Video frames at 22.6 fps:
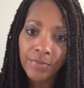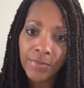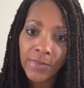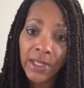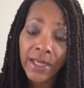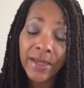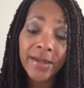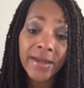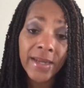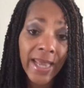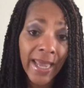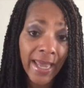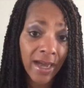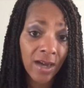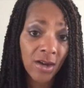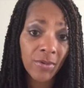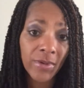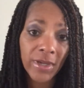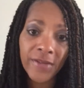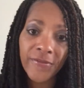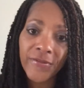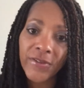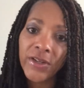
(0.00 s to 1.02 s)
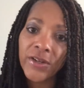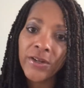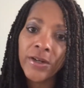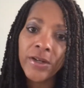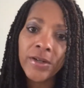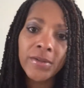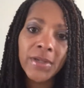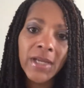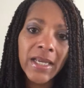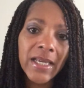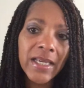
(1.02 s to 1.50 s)
Now, if
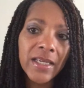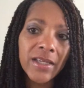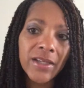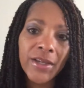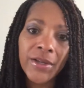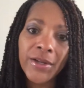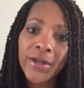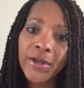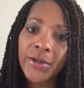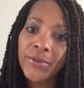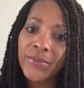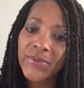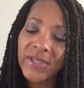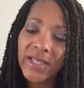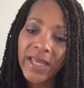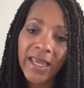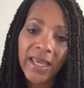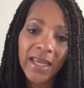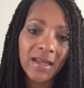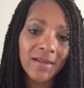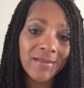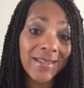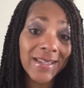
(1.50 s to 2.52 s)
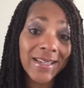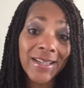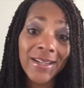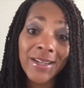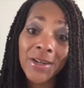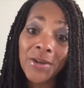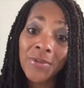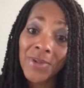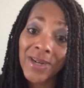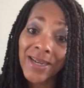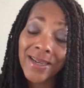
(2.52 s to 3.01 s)
you're, saying,
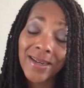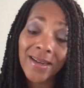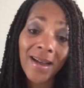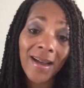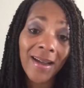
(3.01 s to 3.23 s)
what,